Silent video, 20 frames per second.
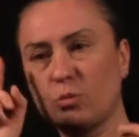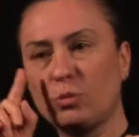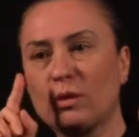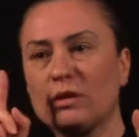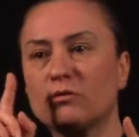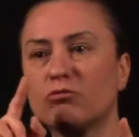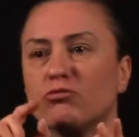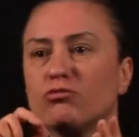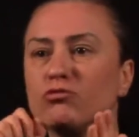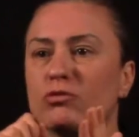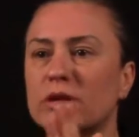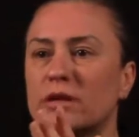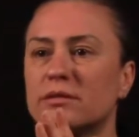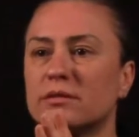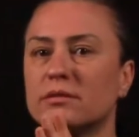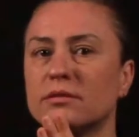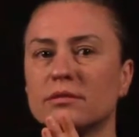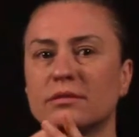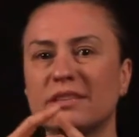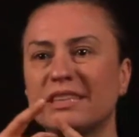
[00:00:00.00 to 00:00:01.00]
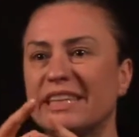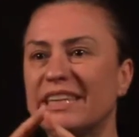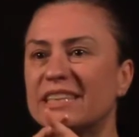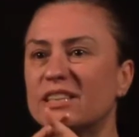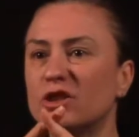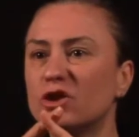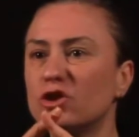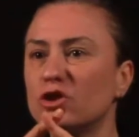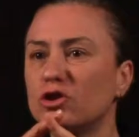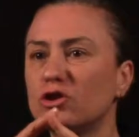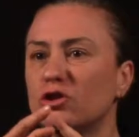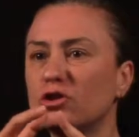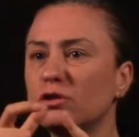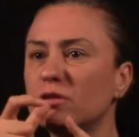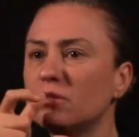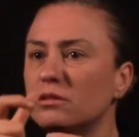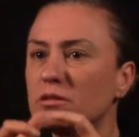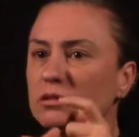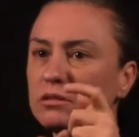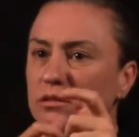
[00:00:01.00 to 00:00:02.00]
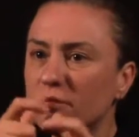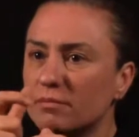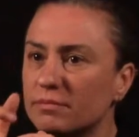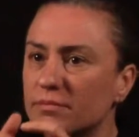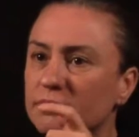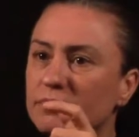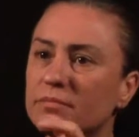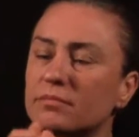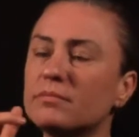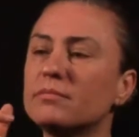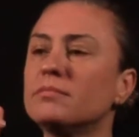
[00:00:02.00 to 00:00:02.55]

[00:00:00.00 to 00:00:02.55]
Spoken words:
and that way they're able to envision and